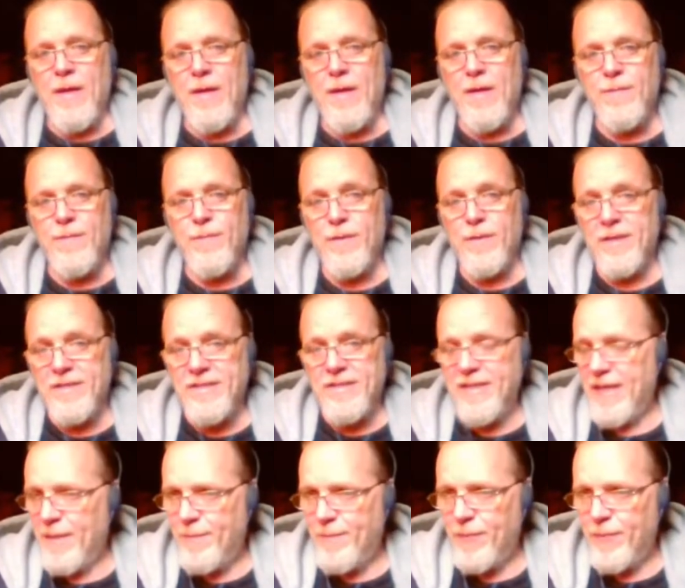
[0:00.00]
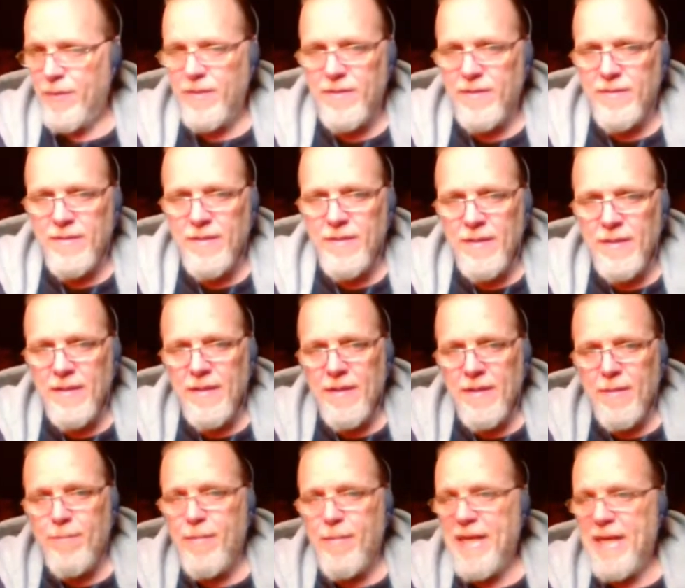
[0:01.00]
For example,
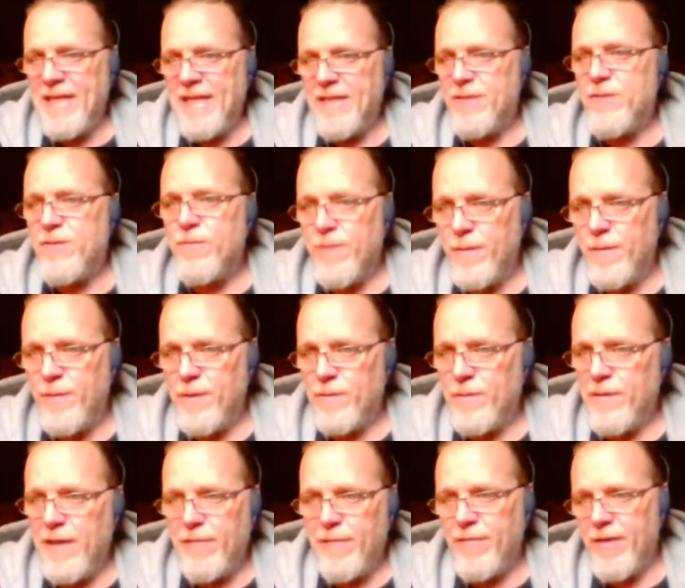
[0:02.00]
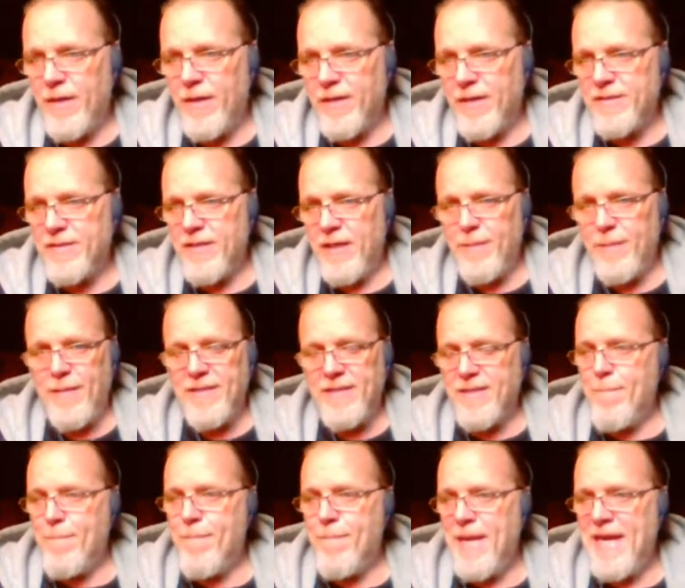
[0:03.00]
main attribute. Every archetype
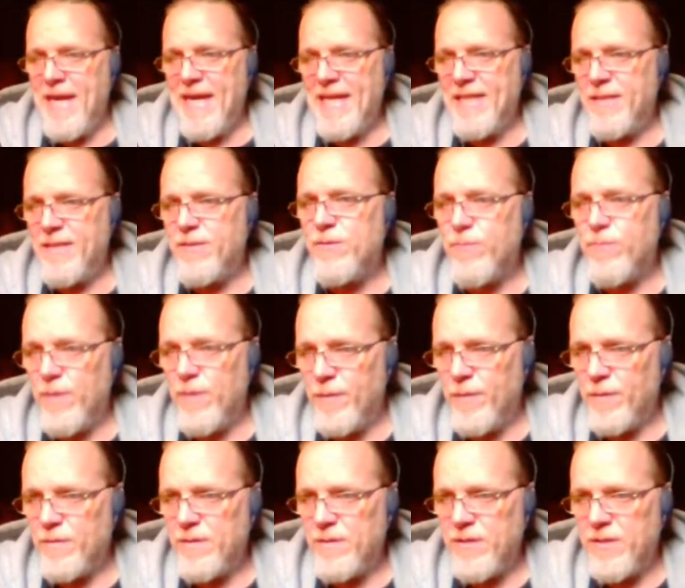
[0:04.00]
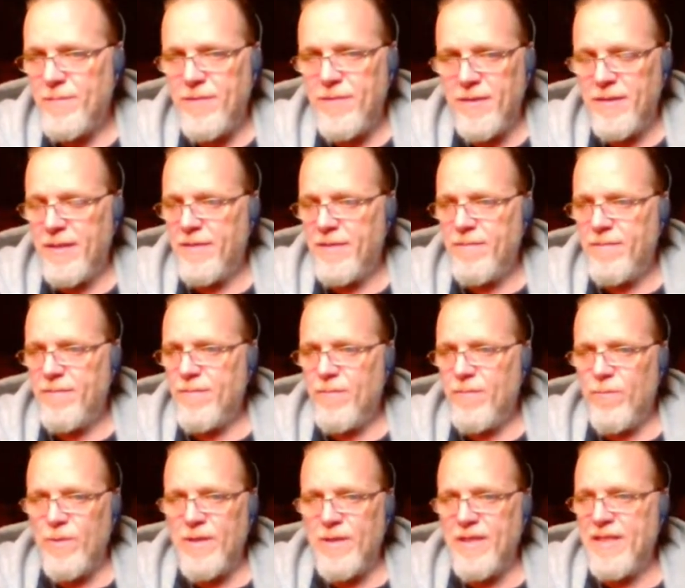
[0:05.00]
has a main attribute, something that
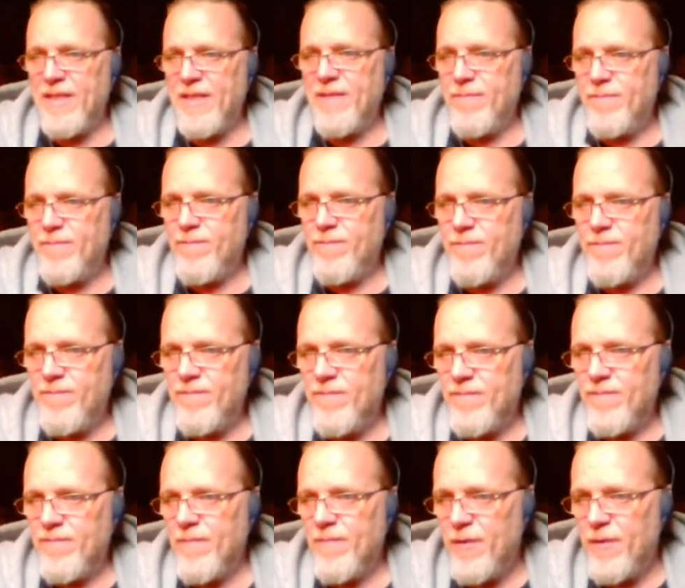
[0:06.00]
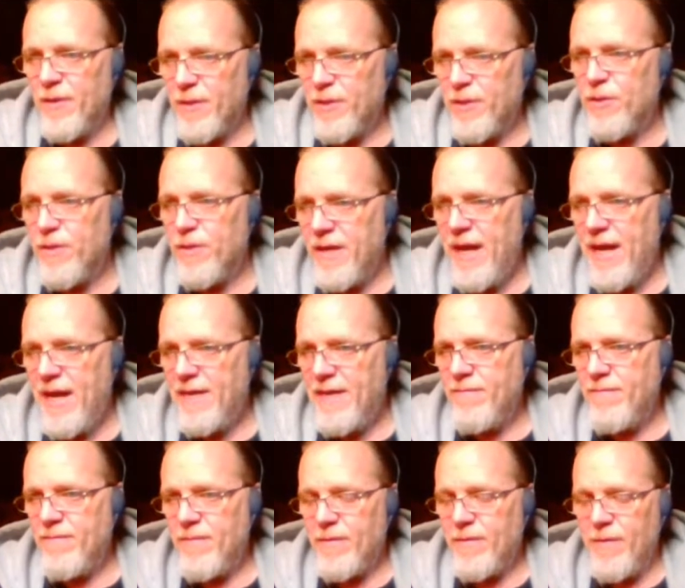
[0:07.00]
really they're good at.
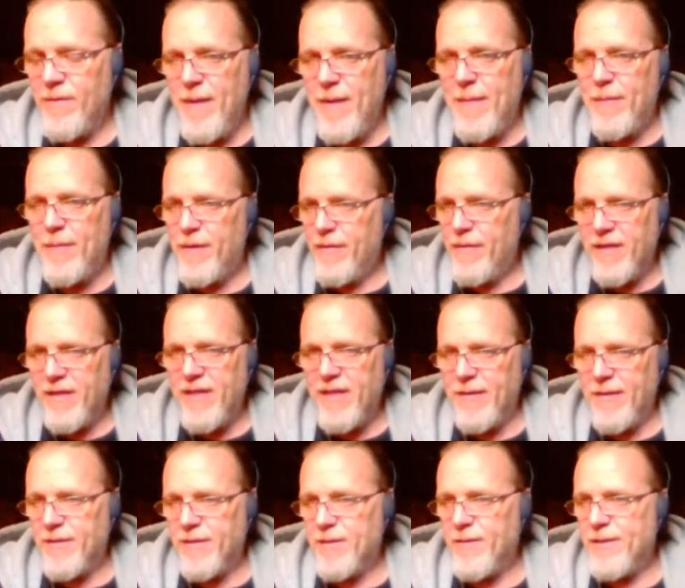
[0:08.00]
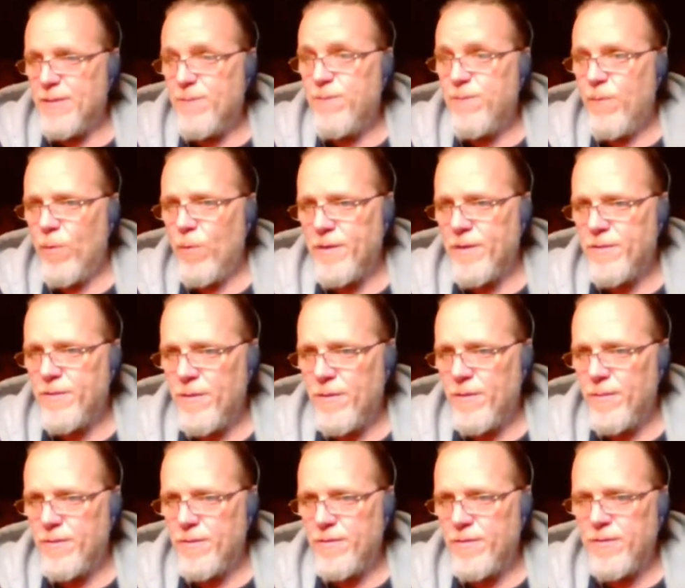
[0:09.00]
Remember, every character has 4
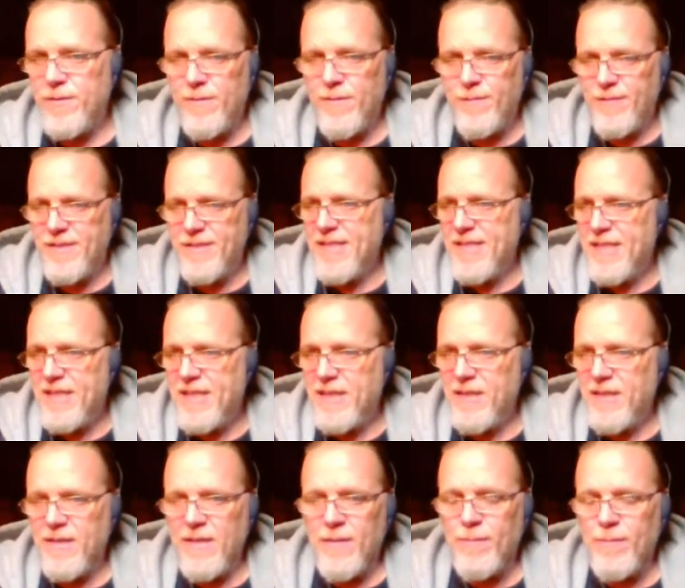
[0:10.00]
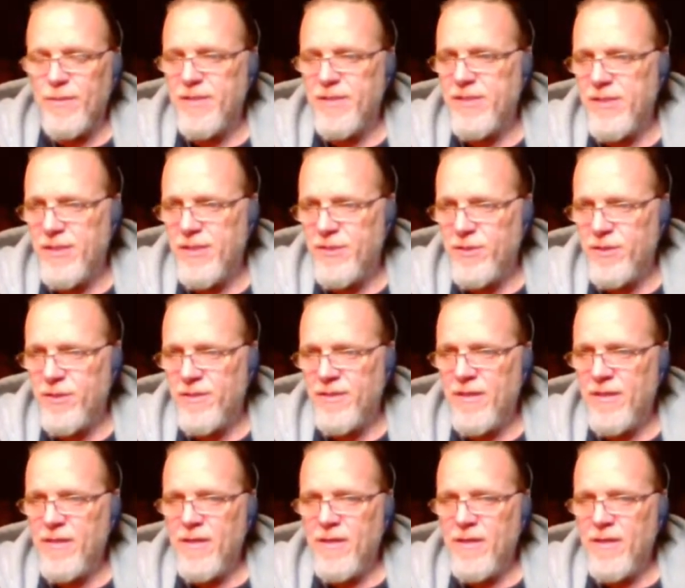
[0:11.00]
attributes: physique, precision,